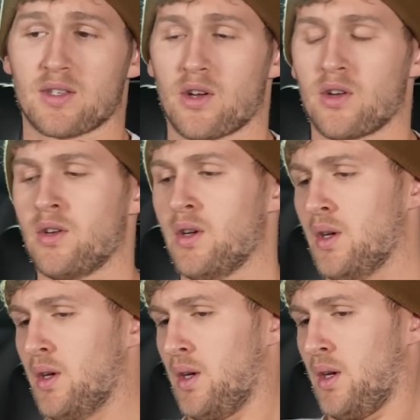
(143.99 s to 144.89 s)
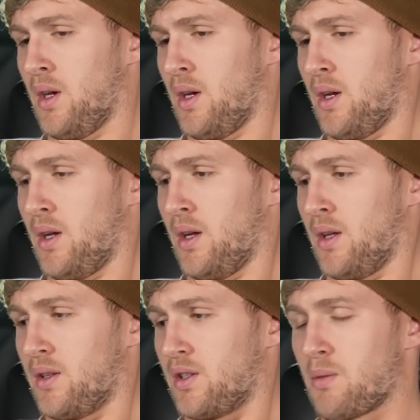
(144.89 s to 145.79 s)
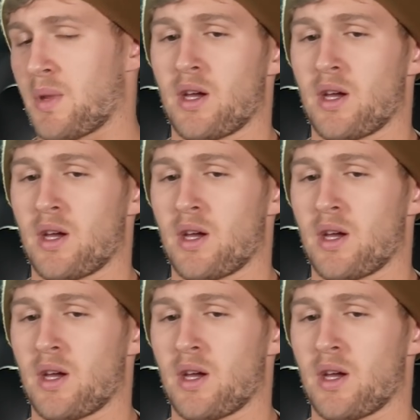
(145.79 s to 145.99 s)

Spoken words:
So to me,